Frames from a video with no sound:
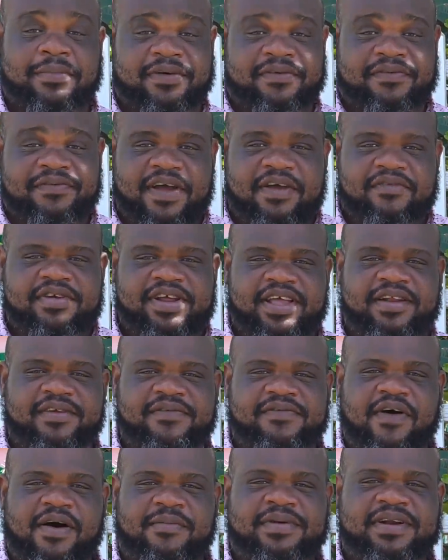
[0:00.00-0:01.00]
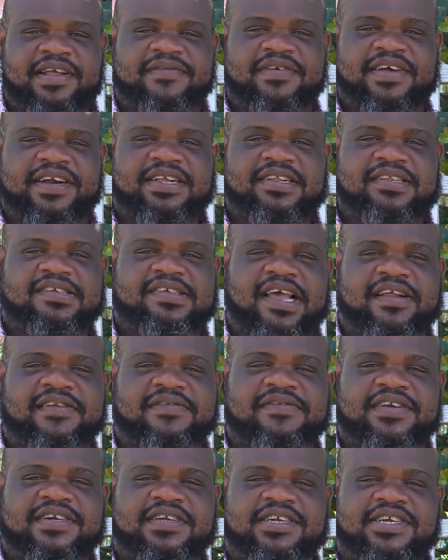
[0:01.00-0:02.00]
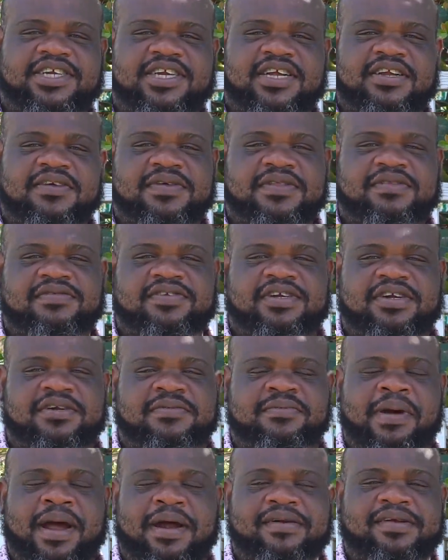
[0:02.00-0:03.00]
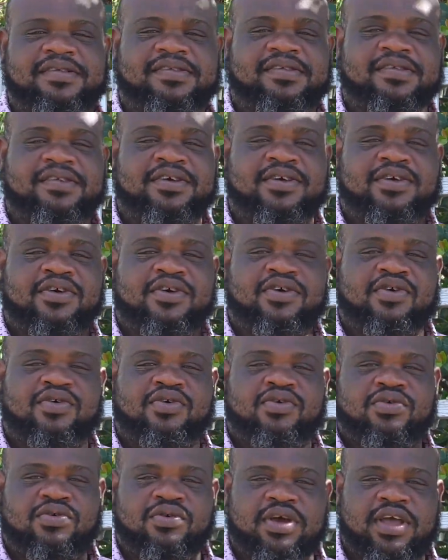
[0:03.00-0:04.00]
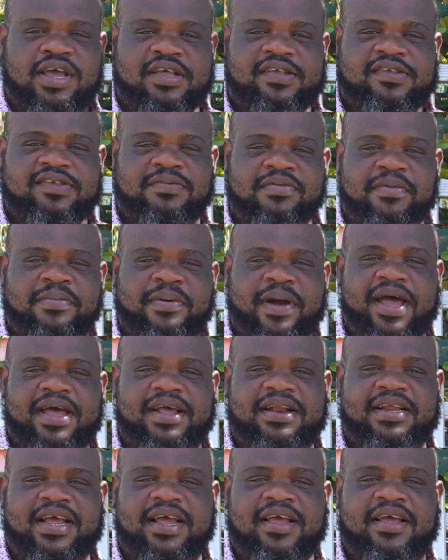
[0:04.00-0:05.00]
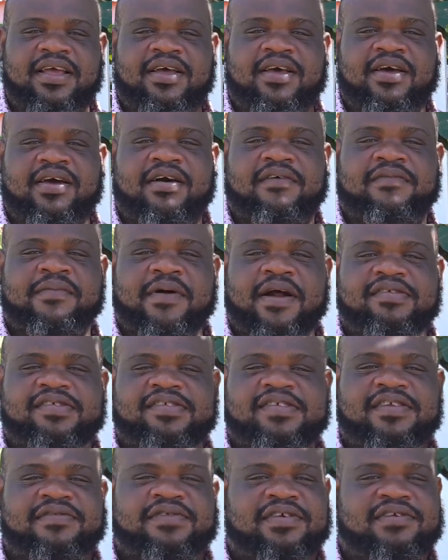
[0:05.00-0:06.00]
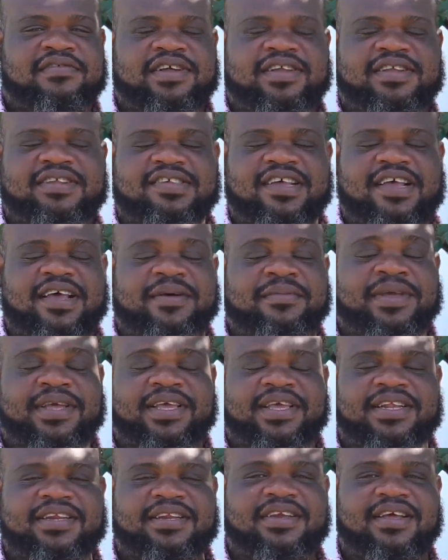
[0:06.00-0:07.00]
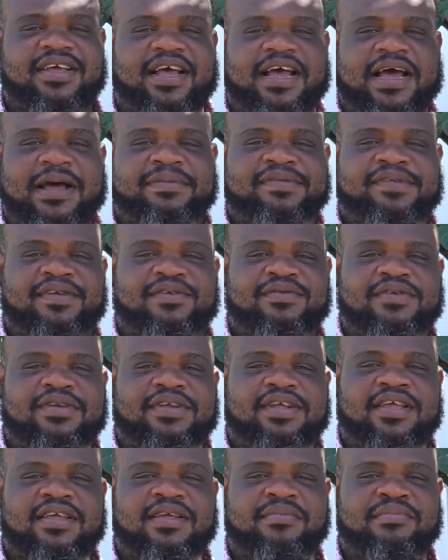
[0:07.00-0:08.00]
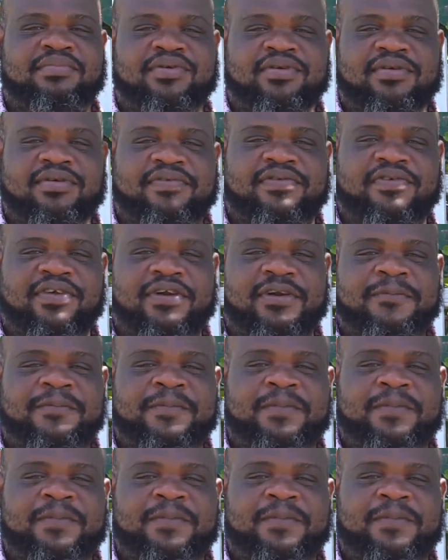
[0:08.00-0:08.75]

A very informative and insightful edition with Richard Paris, who is the proprietor of Paris Leafy Greens. I mean, absolutely beautiful.